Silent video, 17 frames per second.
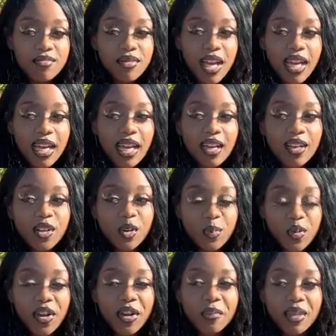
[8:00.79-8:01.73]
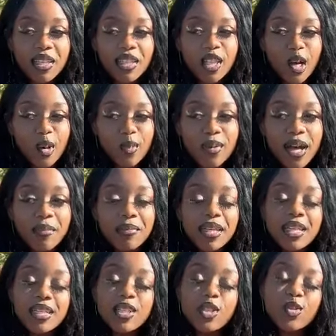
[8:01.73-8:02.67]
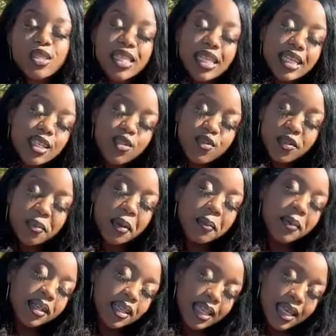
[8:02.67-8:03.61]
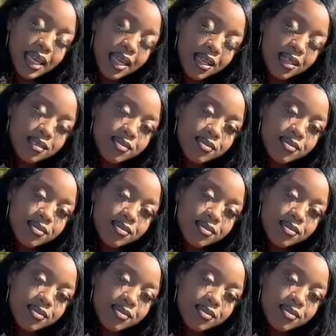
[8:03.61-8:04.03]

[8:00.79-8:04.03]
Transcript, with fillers: I got an appointment, though, but I'm getting new titties for my birthday.